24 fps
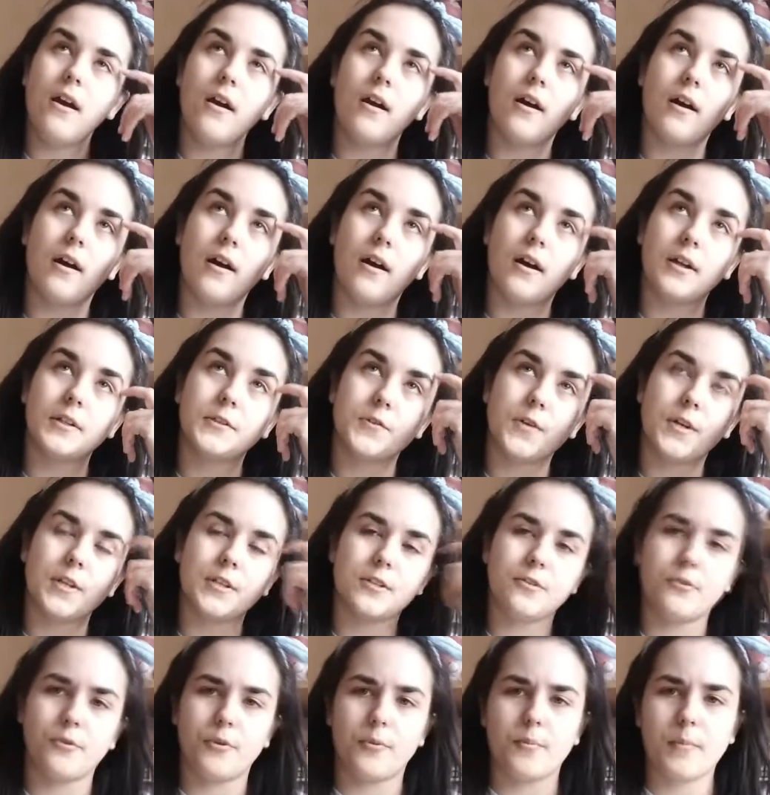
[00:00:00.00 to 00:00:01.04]
I've
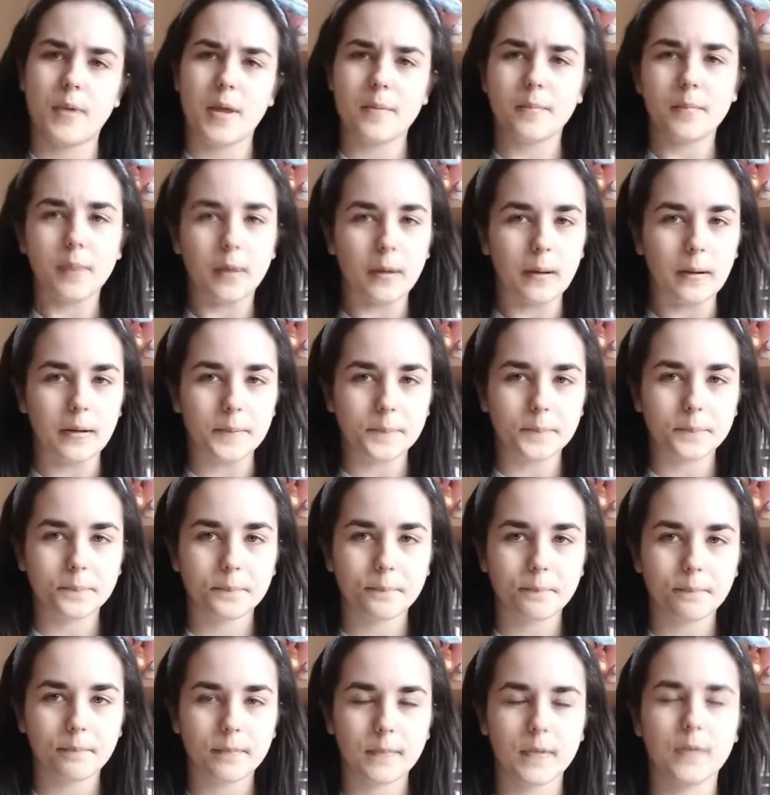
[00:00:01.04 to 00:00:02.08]
tried to remember
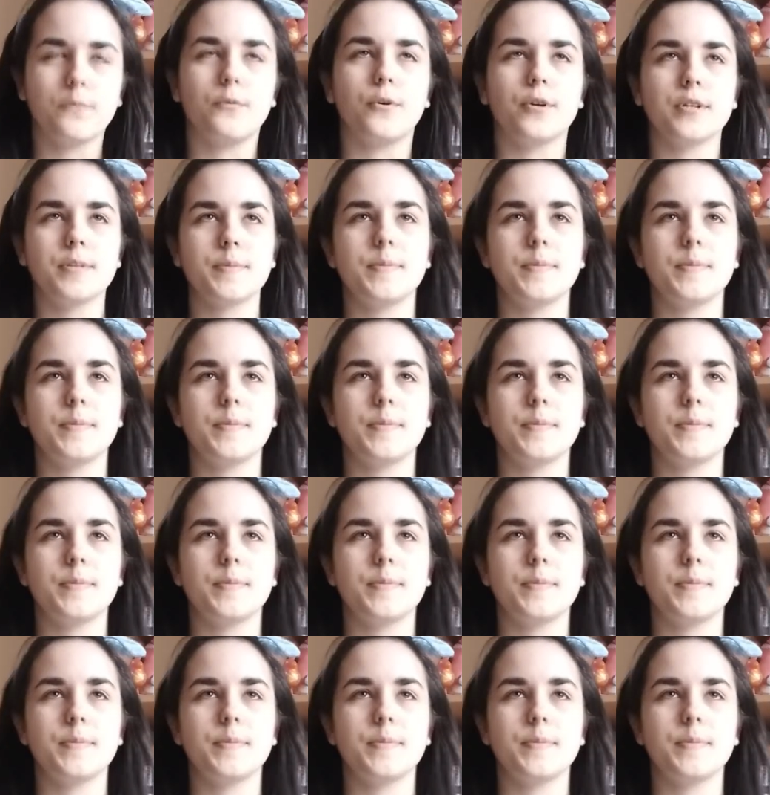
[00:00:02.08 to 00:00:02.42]
what